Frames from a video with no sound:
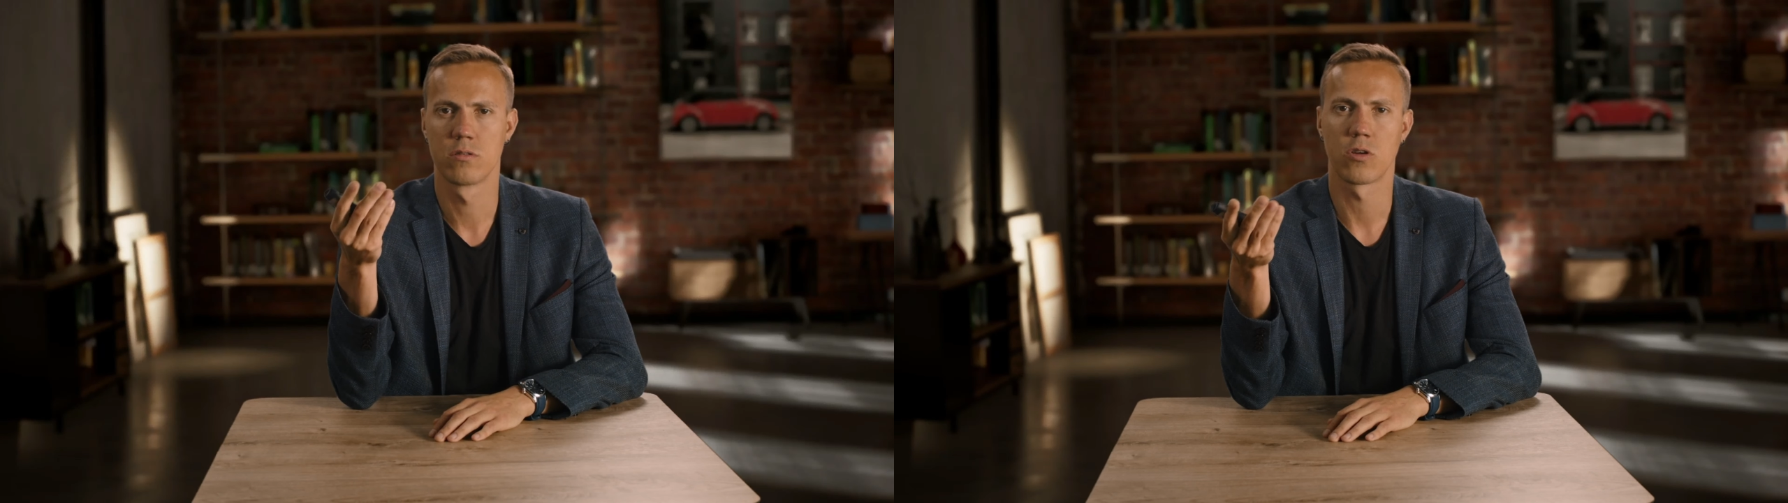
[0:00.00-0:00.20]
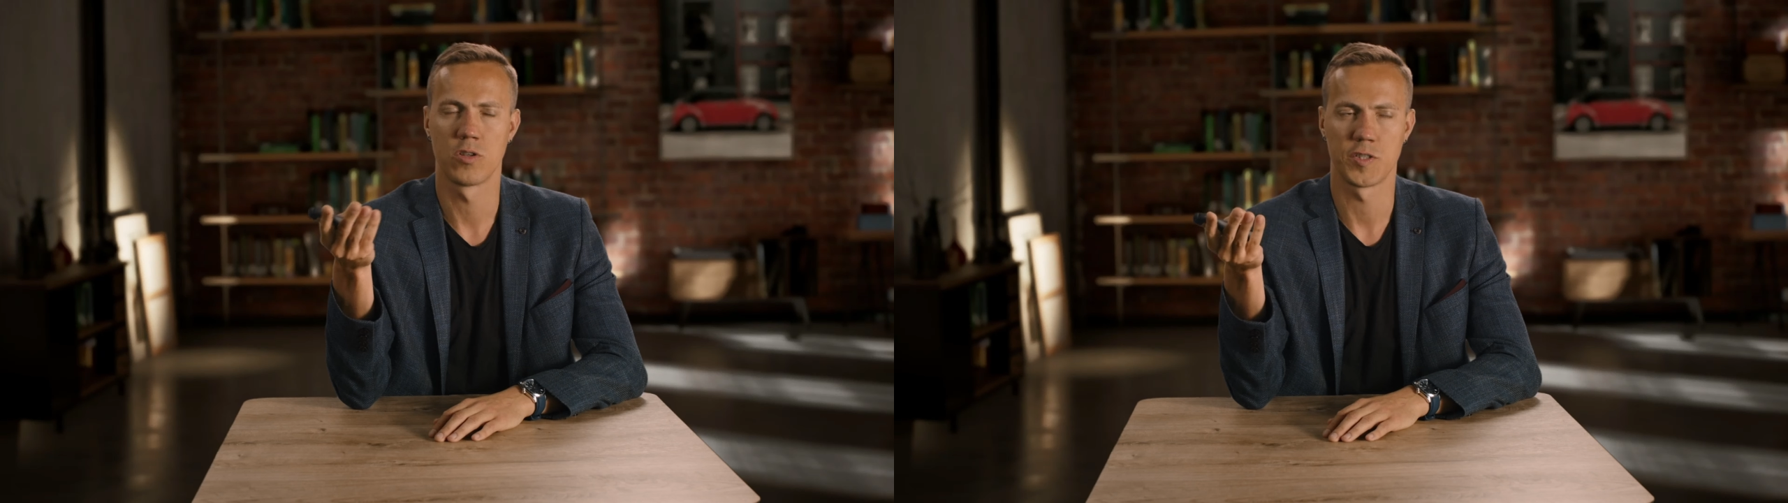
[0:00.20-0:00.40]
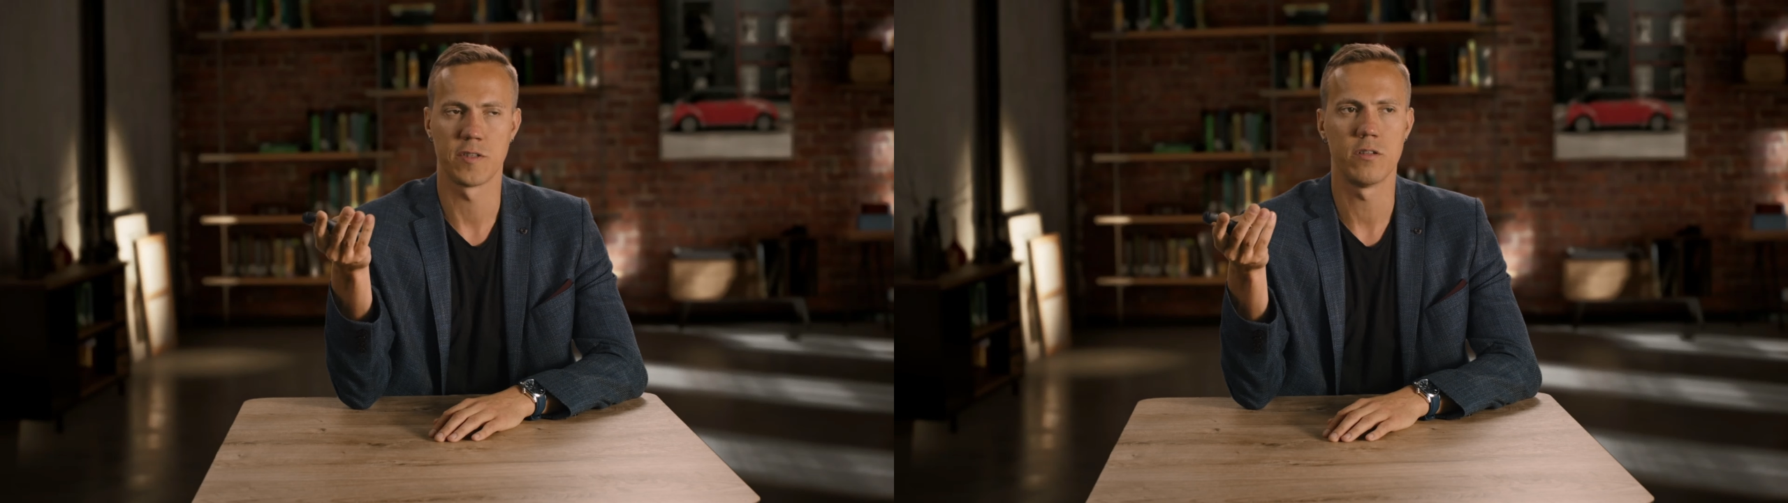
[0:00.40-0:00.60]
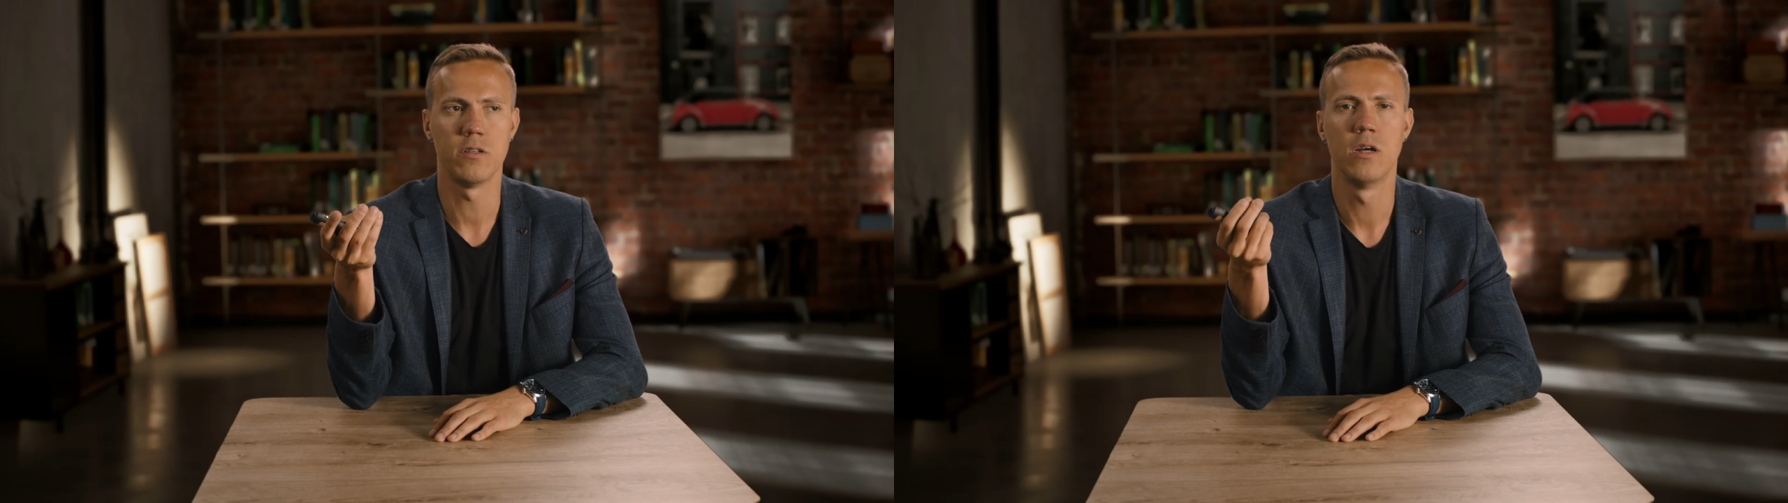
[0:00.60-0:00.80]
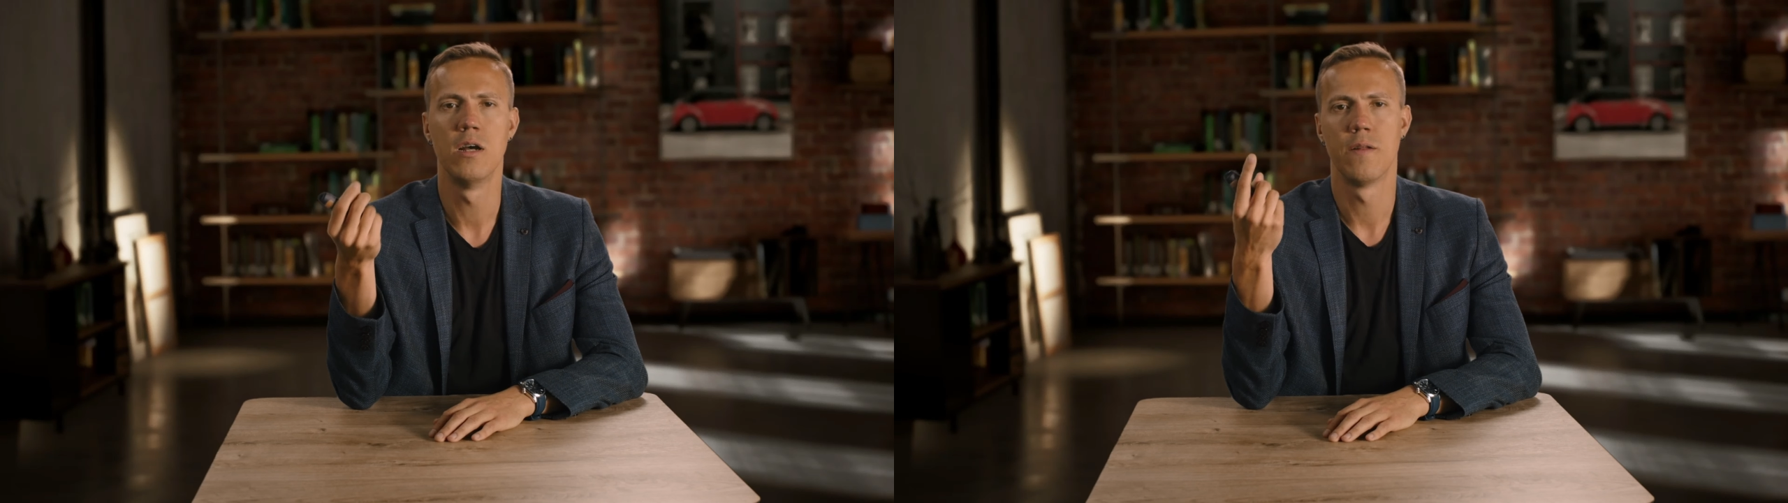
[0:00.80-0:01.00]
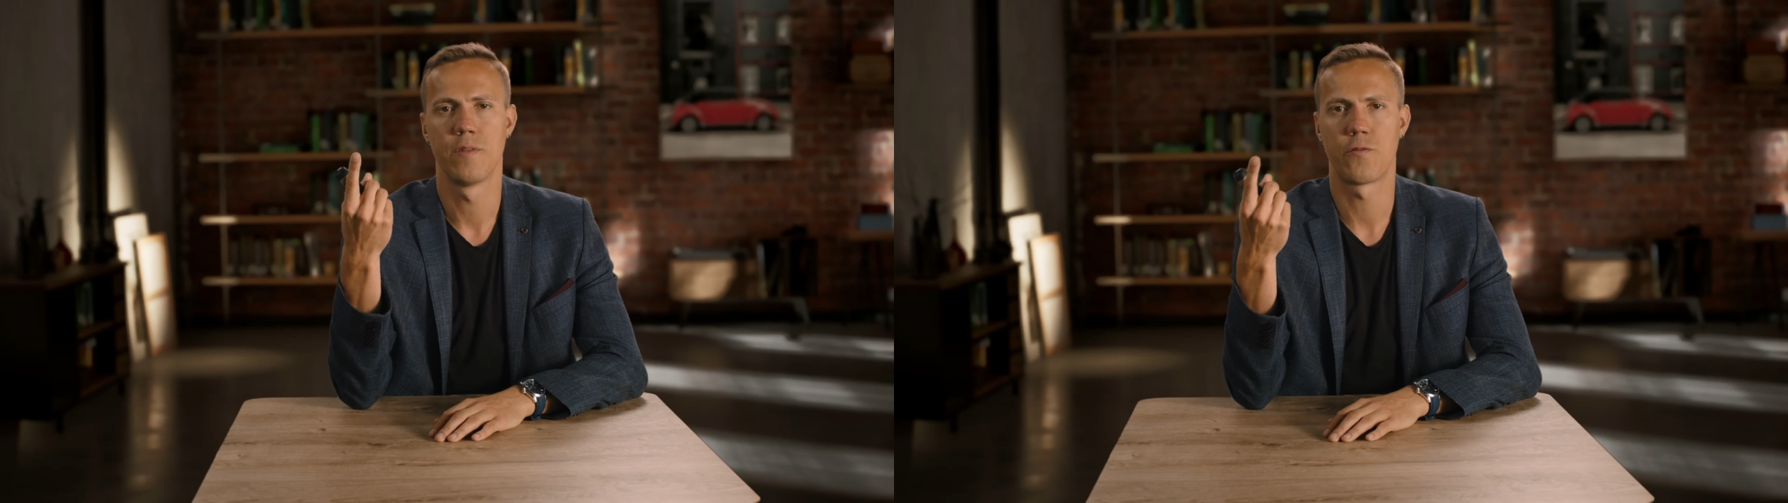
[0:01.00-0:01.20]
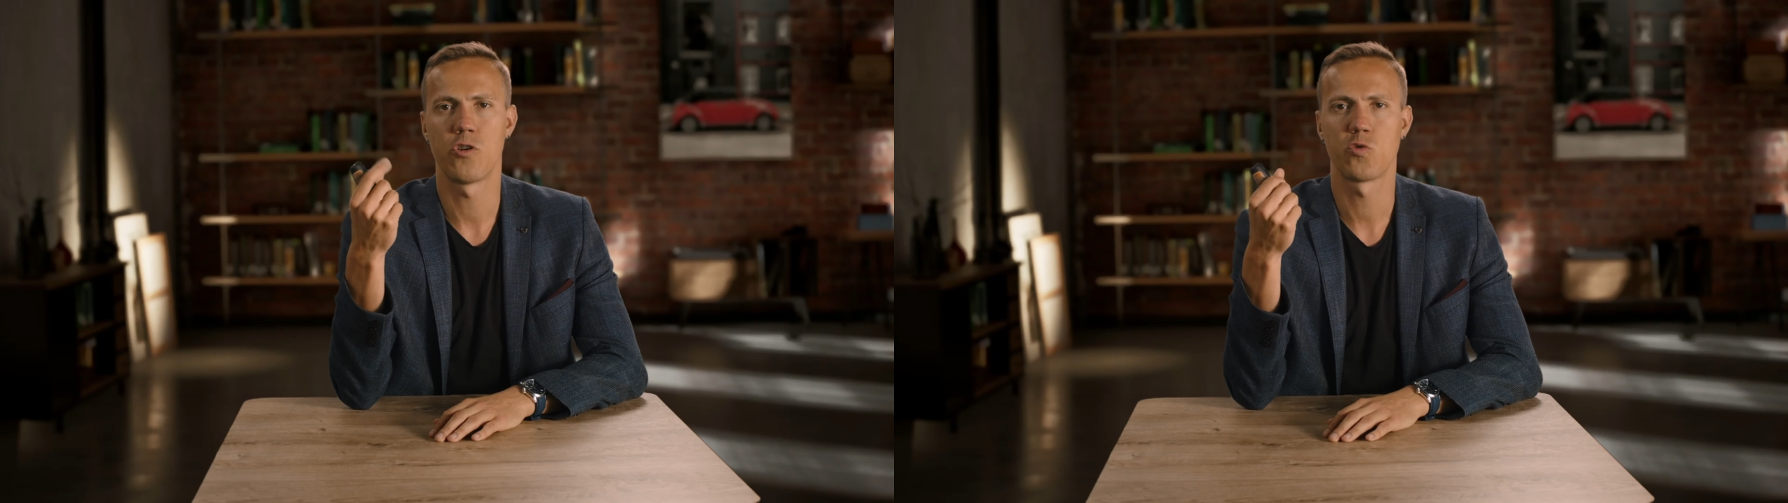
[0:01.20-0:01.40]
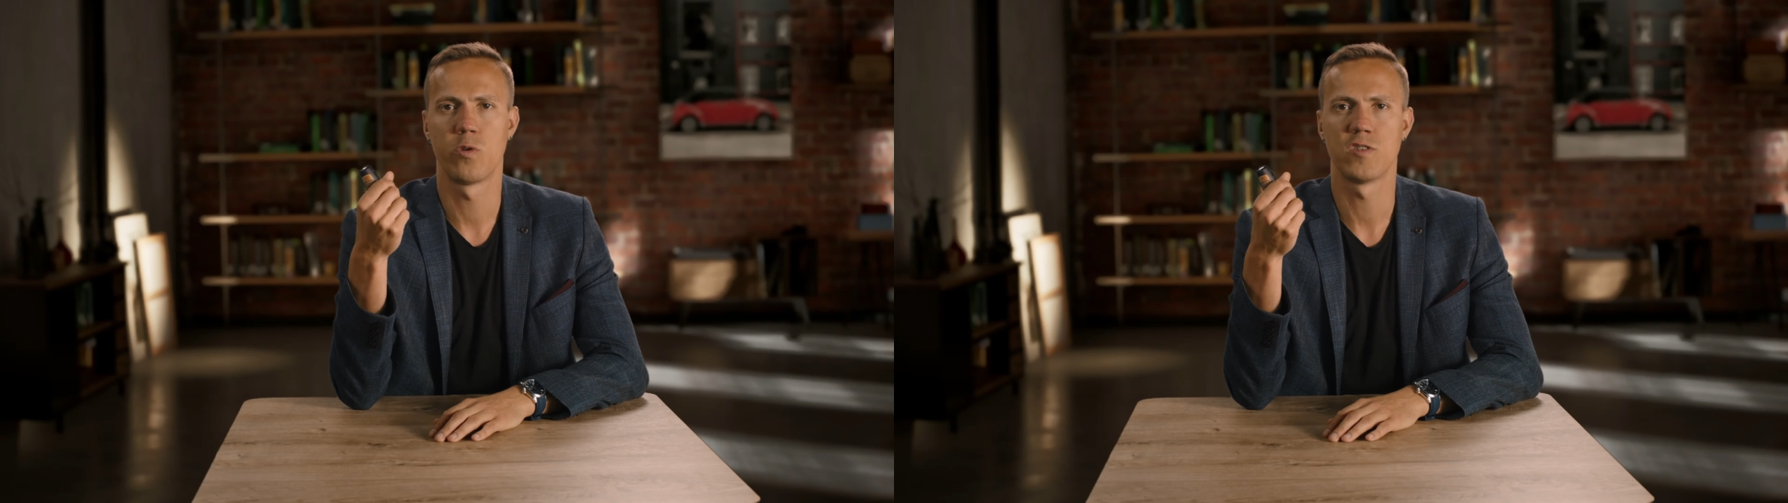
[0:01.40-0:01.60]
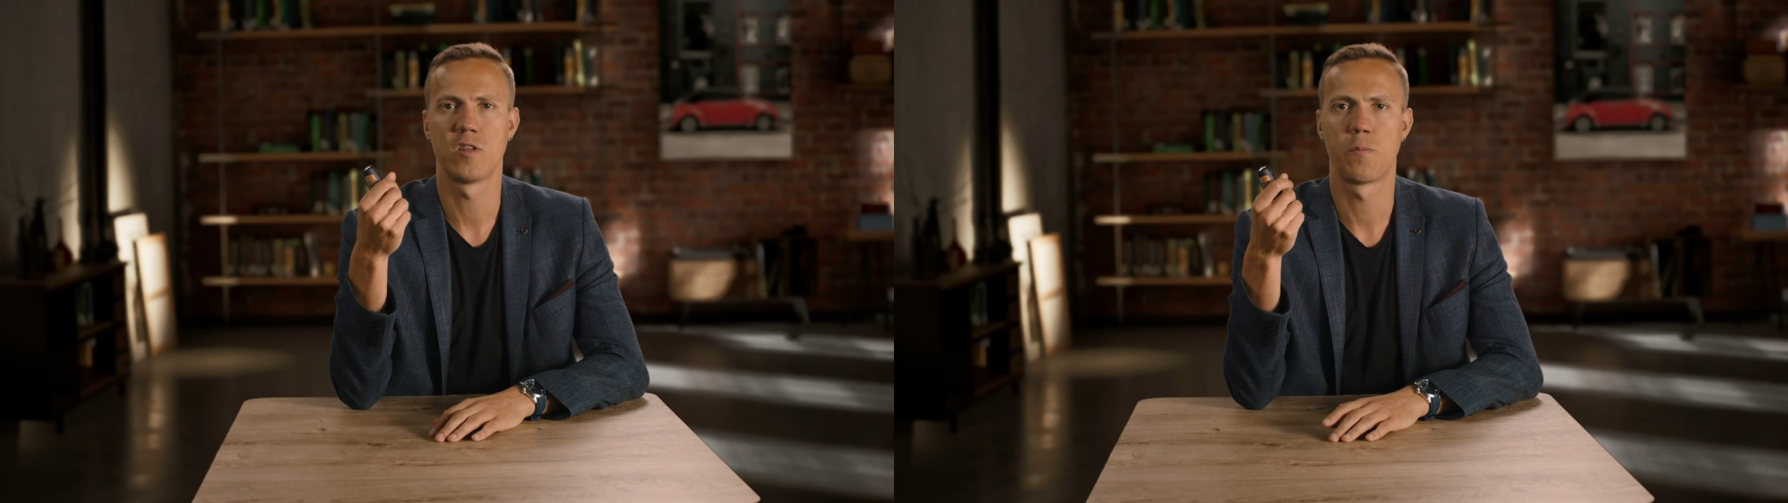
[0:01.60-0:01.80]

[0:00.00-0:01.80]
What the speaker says: consider. The first one is the